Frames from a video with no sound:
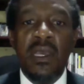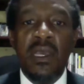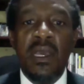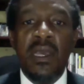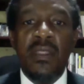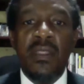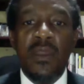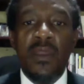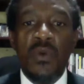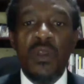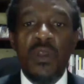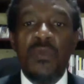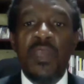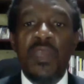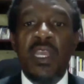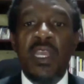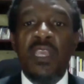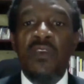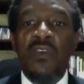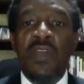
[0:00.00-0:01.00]
There will be
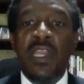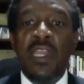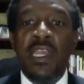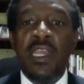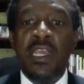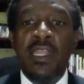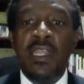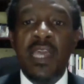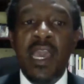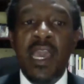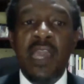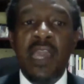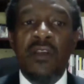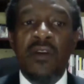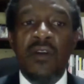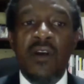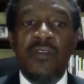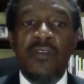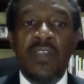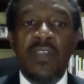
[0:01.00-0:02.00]
a Q&A at the end
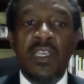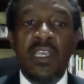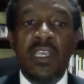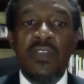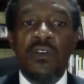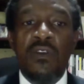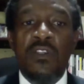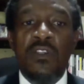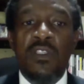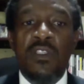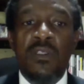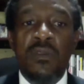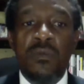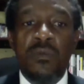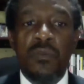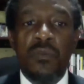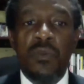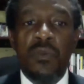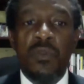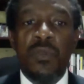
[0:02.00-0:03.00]
of the keynote
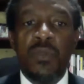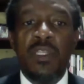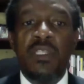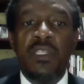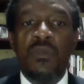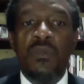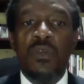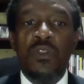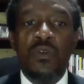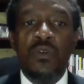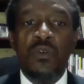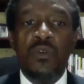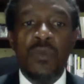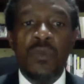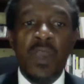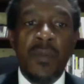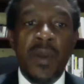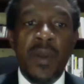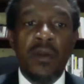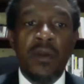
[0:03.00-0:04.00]
speech, which will be
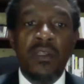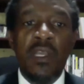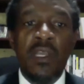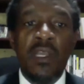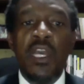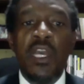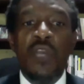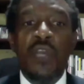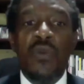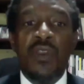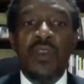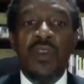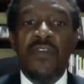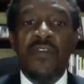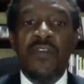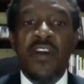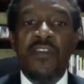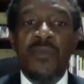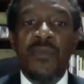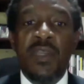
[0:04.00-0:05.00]
about
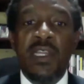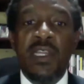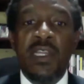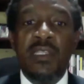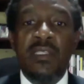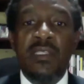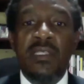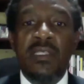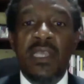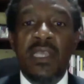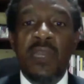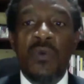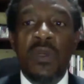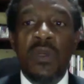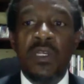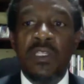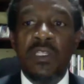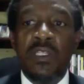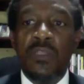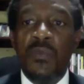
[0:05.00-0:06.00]
25 minutes, and we'll
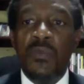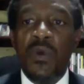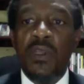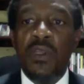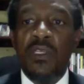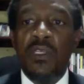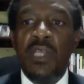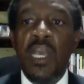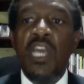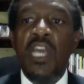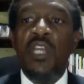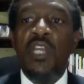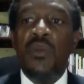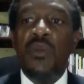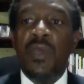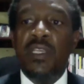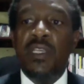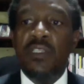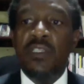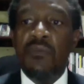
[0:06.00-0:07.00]
respond to
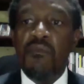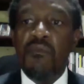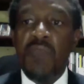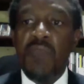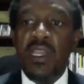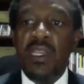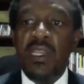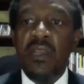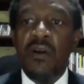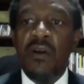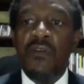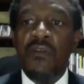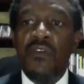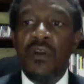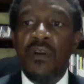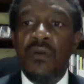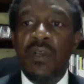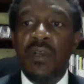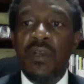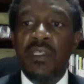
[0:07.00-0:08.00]
as many of your
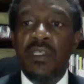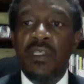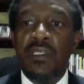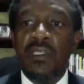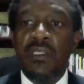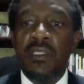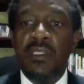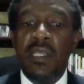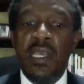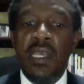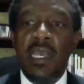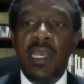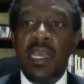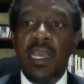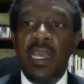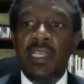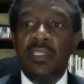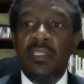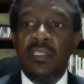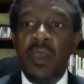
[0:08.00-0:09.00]
questions
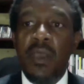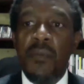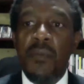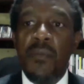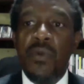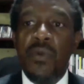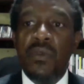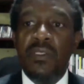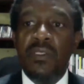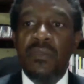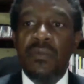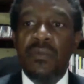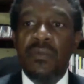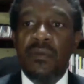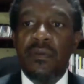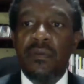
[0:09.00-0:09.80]
as possible.